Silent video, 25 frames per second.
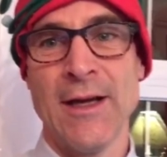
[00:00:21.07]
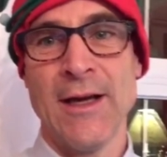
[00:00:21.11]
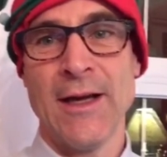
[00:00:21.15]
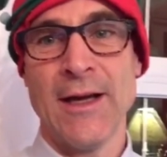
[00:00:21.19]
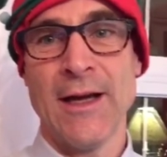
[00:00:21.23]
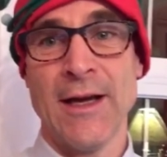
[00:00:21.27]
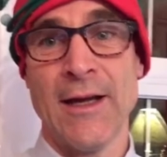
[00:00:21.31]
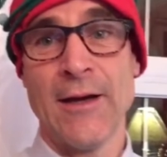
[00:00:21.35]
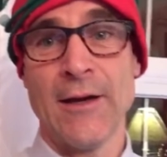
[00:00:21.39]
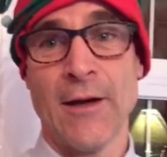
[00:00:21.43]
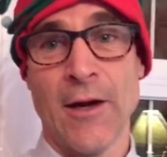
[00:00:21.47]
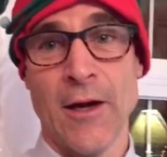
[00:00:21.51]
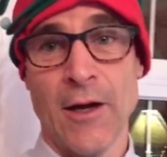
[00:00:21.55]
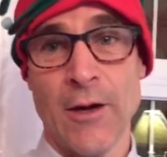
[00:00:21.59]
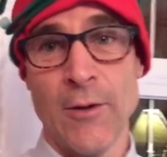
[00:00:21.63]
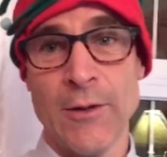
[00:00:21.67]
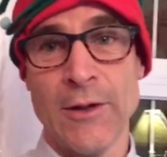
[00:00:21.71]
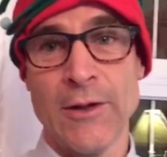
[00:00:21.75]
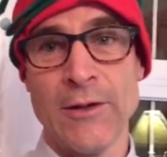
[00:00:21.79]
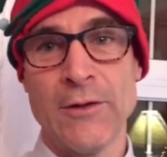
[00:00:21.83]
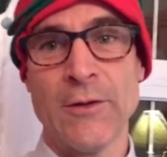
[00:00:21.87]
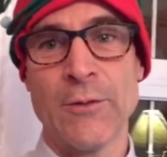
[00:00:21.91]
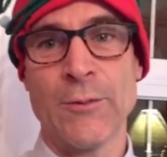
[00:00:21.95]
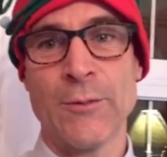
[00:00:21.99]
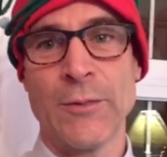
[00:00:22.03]
and
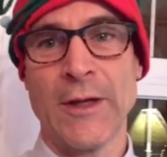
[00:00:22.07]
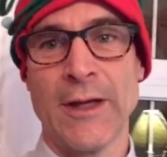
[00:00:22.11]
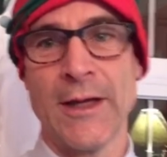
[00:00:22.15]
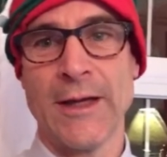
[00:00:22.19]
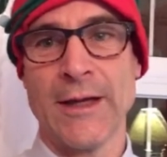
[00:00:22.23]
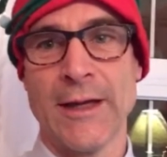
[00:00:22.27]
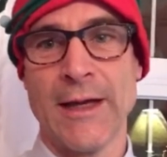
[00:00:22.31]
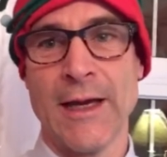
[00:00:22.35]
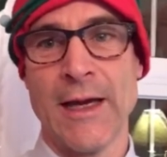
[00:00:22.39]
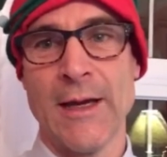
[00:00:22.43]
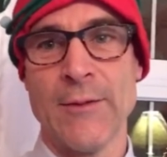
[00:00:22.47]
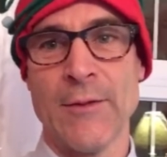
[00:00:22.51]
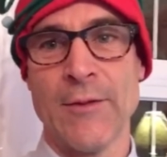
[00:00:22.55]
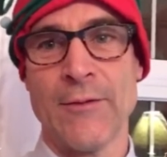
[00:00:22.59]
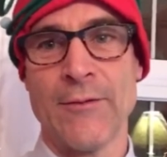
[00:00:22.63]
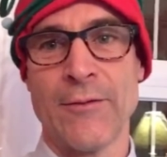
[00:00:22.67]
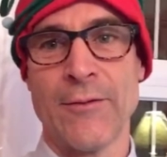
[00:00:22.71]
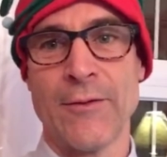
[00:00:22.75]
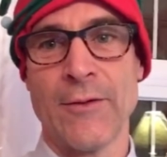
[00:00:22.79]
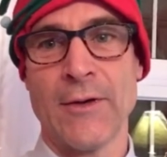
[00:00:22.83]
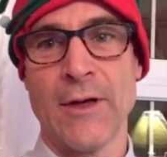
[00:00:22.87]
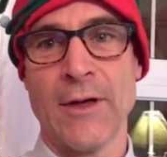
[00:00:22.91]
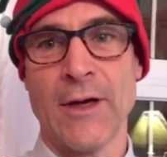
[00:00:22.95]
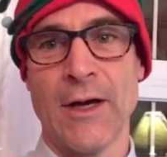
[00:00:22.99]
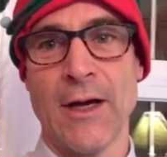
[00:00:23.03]
always playing a game of
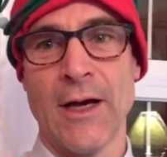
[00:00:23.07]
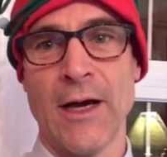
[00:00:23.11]
uh,